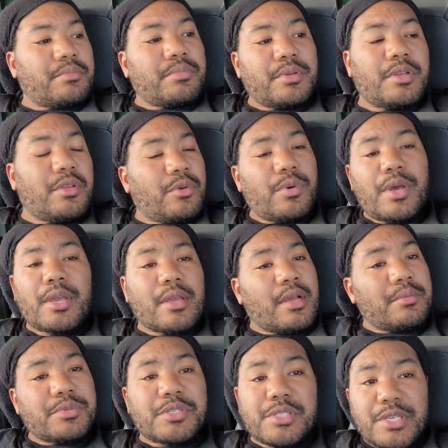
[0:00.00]
But either way,
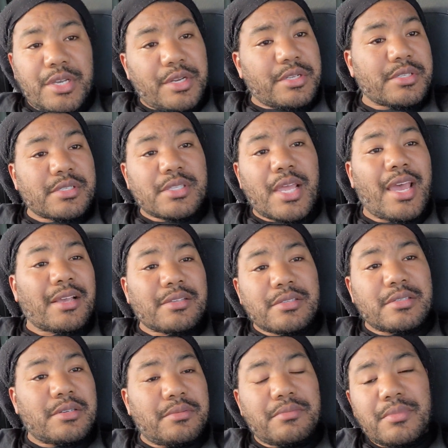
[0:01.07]
I'm just here to stack
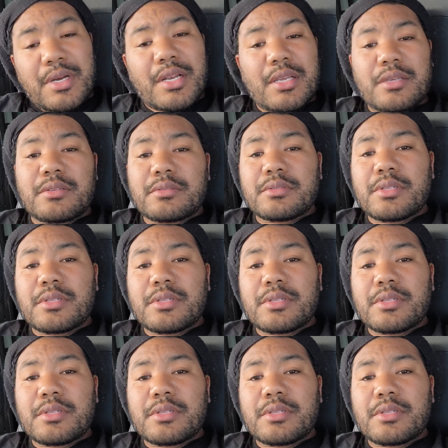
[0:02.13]
some money.